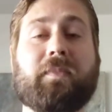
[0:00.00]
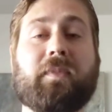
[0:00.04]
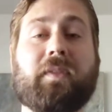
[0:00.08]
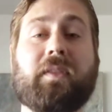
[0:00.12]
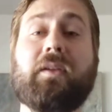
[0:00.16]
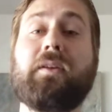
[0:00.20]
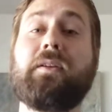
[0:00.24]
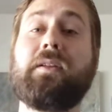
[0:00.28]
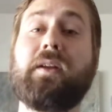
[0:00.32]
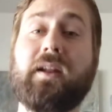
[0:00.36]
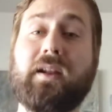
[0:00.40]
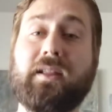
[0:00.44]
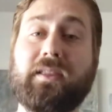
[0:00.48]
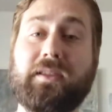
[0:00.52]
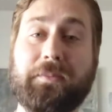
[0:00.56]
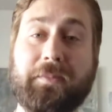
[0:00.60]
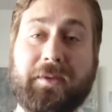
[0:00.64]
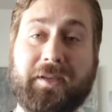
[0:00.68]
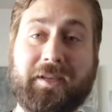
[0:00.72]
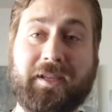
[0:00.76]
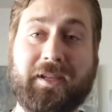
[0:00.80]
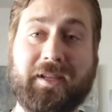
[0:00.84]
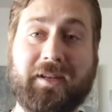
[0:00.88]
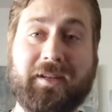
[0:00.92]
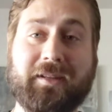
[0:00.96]
they're not at the
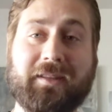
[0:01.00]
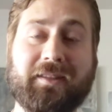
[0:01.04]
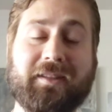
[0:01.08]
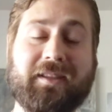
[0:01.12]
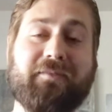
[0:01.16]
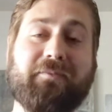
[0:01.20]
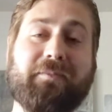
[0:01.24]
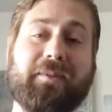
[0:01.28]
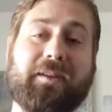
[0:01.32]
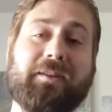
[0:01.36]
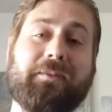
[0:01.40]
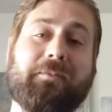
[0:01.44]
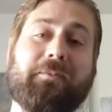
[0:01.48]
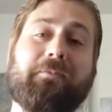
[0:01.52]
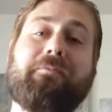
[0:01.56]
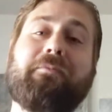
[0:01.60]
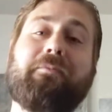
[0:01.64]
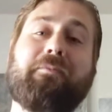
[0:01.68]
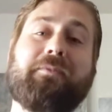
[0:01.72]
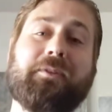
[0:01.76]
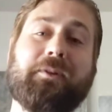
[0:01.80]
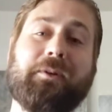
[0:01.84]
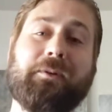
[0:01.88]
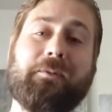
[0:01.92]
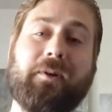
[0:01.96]
beginning. They've been
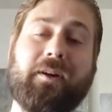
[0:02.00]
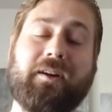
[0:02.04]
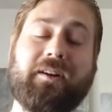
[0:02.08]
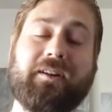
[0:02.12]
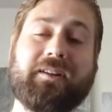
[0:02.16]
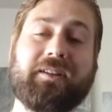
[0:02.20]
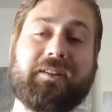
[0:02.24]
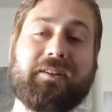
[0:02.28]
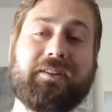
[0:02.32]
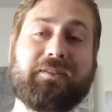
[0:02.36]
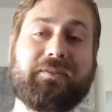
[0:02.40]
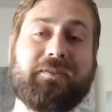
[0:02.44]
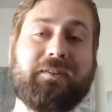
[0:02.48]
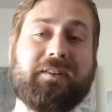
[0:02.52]
doing watercolors